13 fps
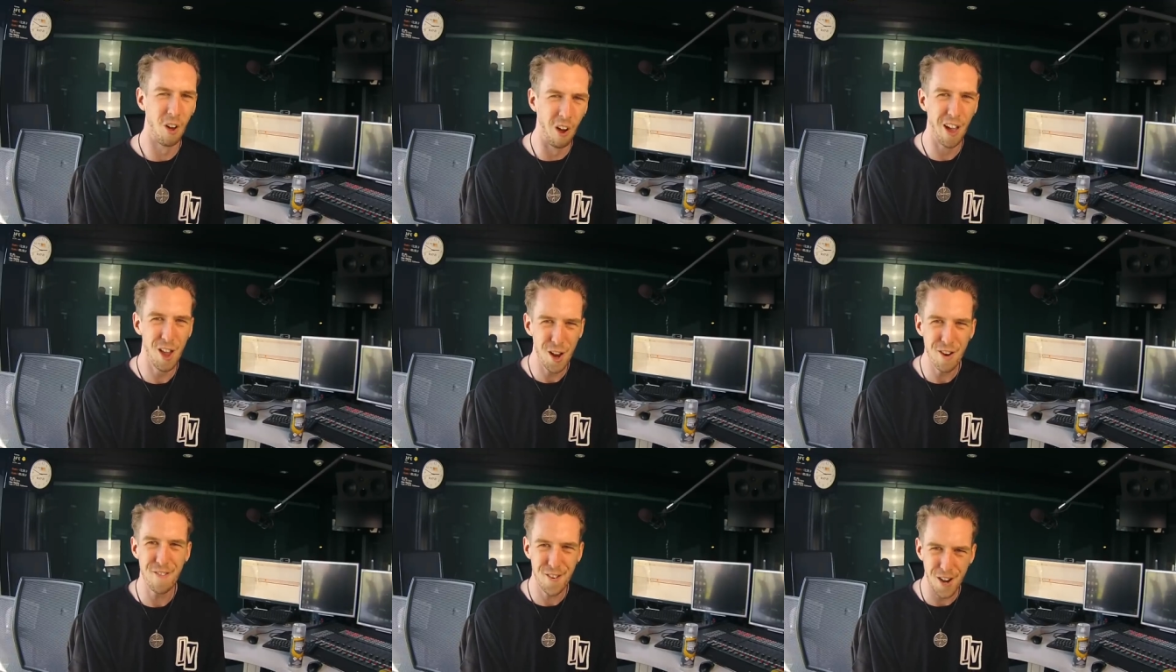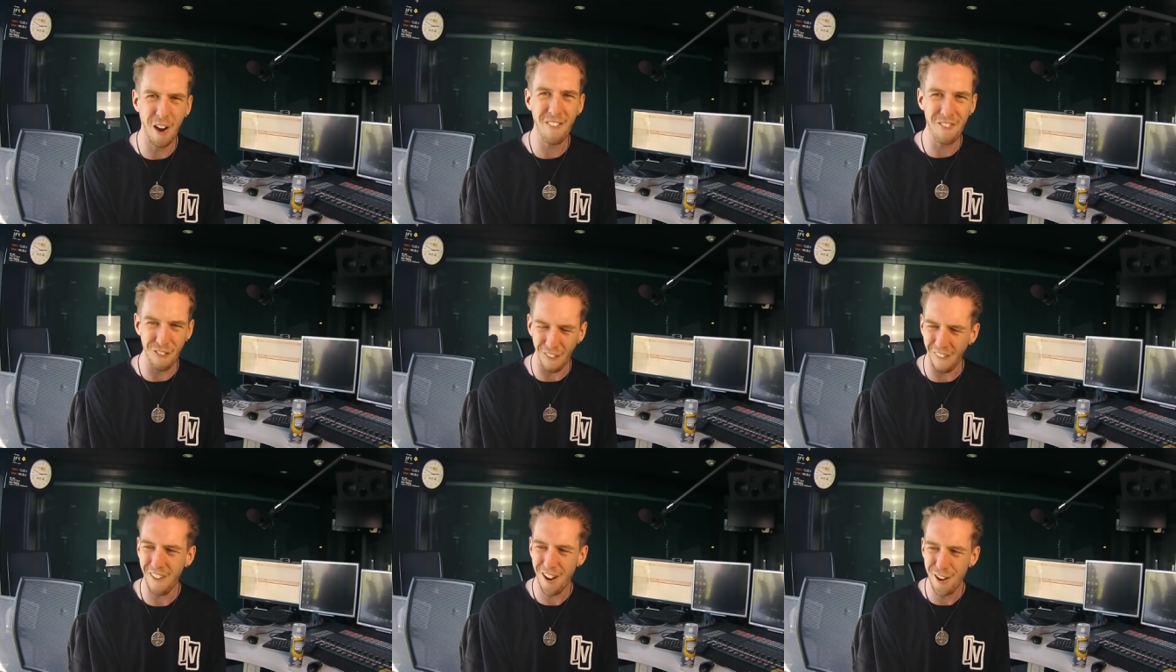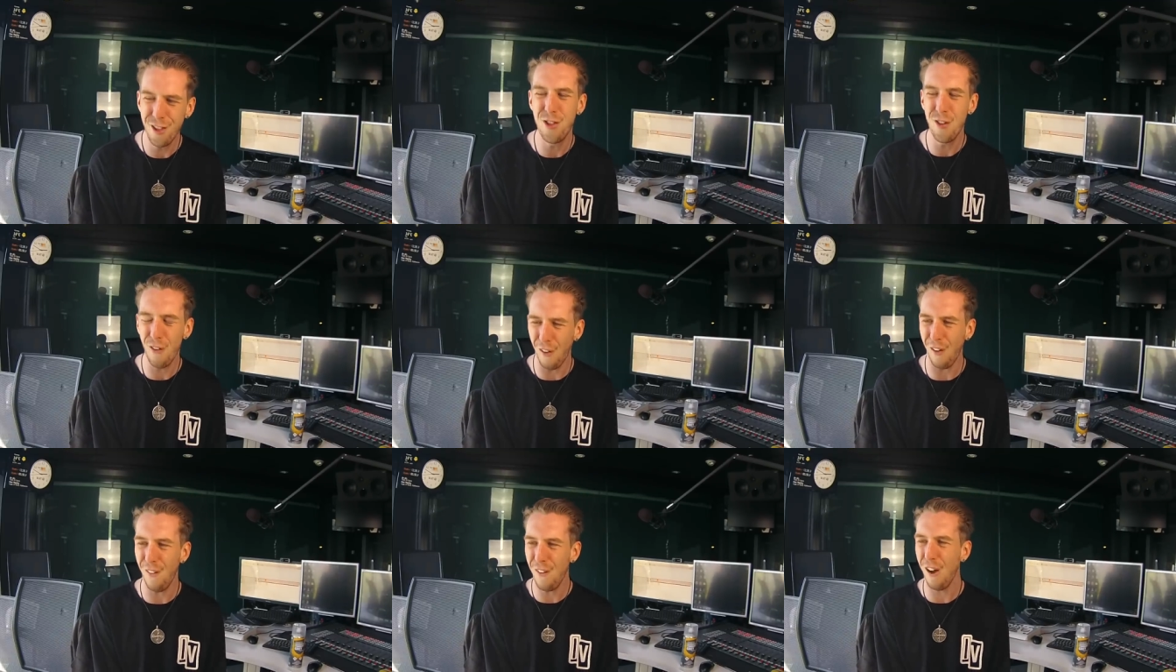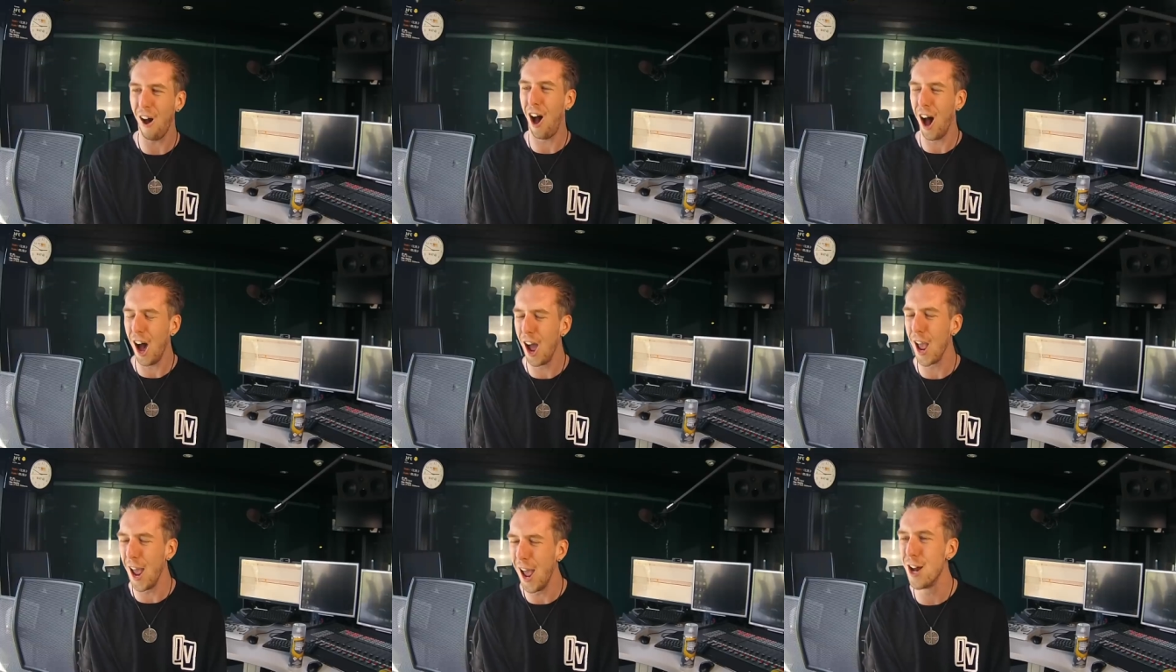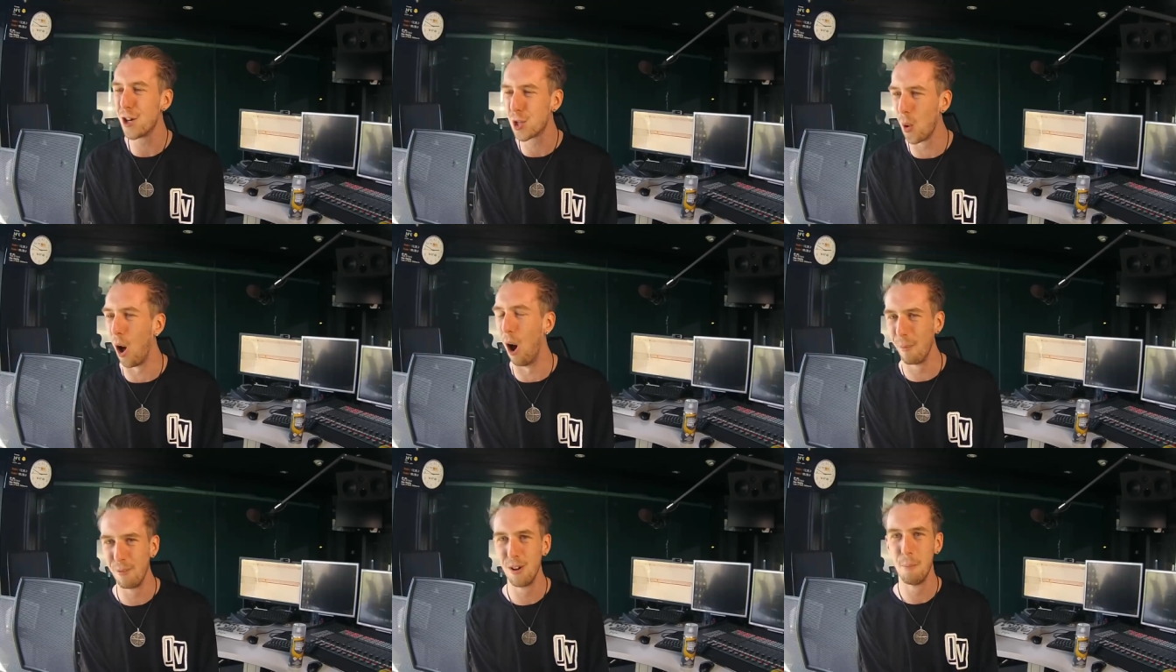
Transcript: Airdrop